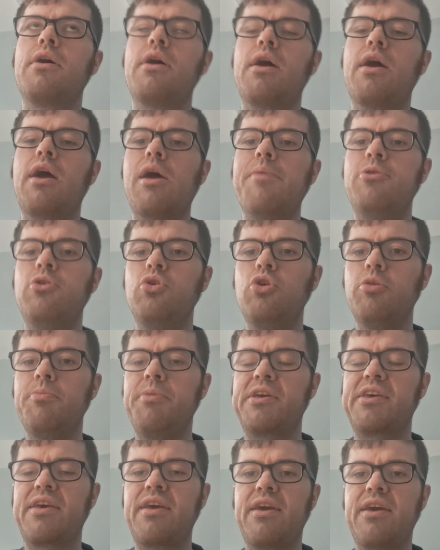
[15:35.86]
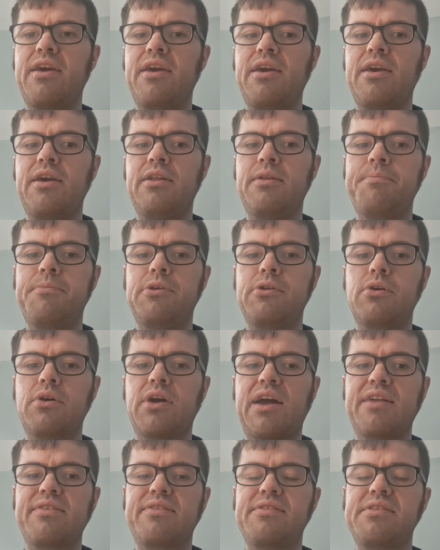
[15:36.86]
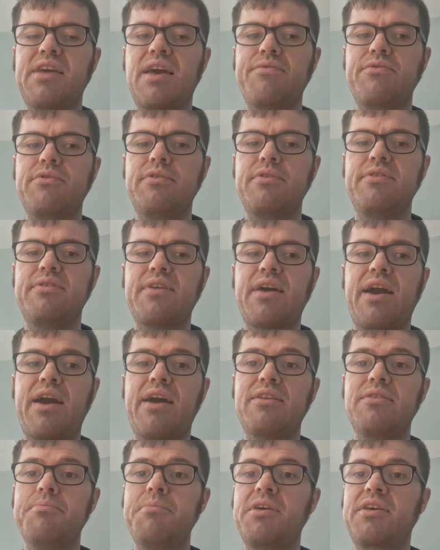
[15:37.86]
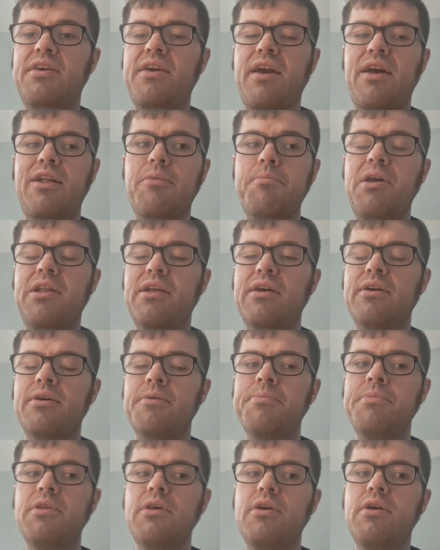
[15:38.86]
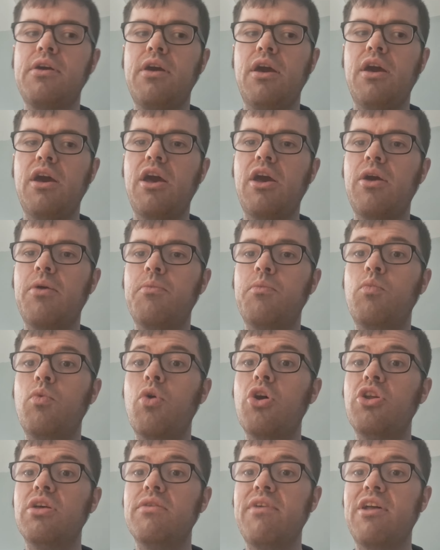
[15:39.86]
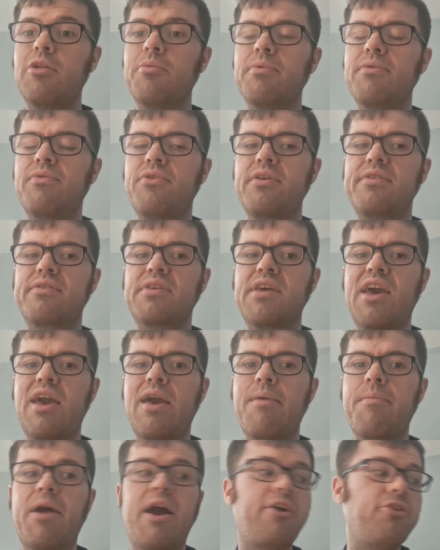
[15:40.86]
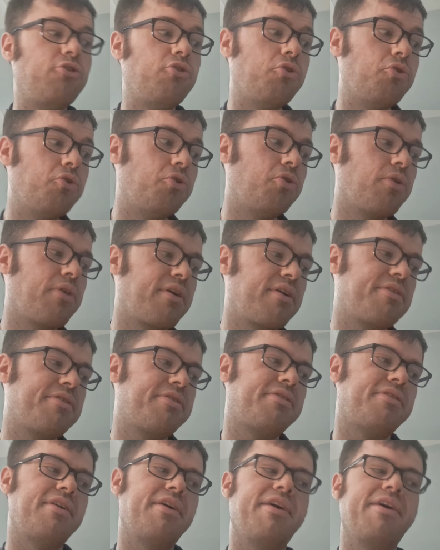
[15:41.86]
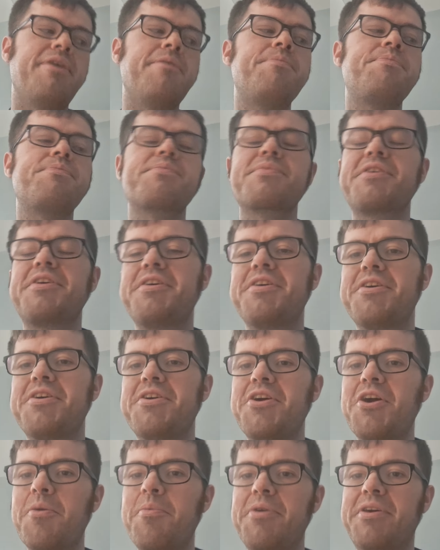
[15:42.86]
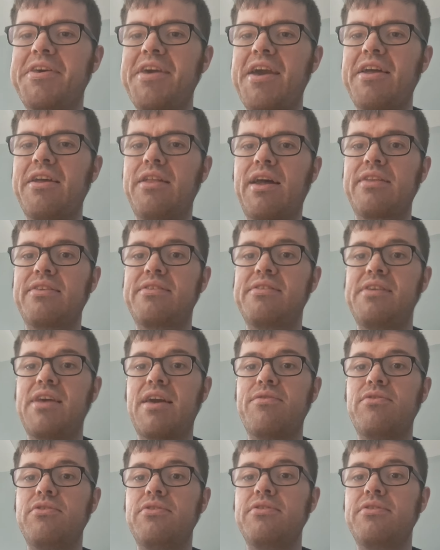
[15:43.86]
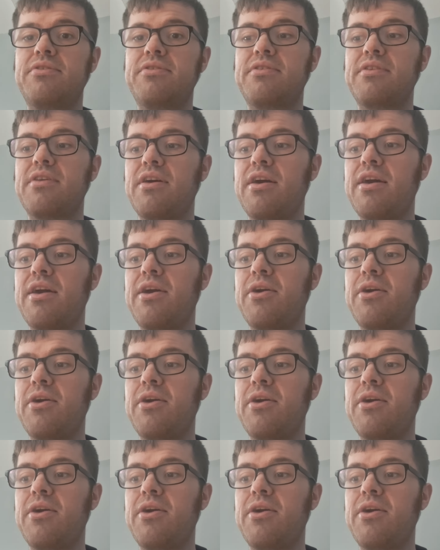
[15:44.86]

Herbie Kane, you know, Anthony Evans and Mikel Miller weren't available for this game. I know that Herbie Kane and Anthony Evans